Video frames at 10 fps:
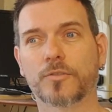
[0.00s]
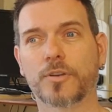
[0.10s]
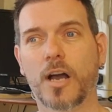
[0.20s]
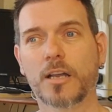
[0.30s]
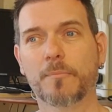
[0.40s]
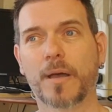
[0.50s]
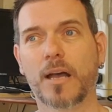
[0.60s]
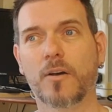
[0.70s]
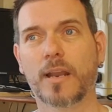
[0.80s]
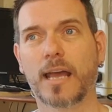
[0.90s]
Talk
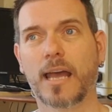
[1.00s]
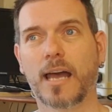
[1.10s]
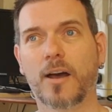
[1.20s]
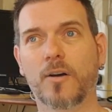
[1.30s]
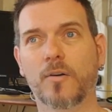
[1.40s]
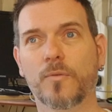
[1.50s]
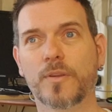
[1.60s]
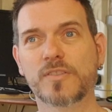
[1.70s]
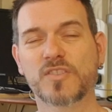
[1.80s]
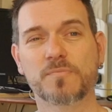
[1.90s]
about how
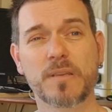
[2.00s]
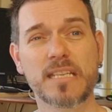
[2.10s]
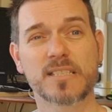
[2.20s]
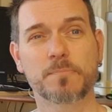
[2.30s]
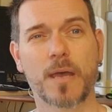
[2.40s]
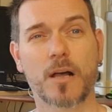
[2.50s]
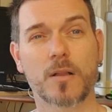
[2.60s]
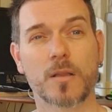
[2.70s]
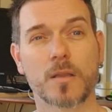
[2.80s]
the speed spell,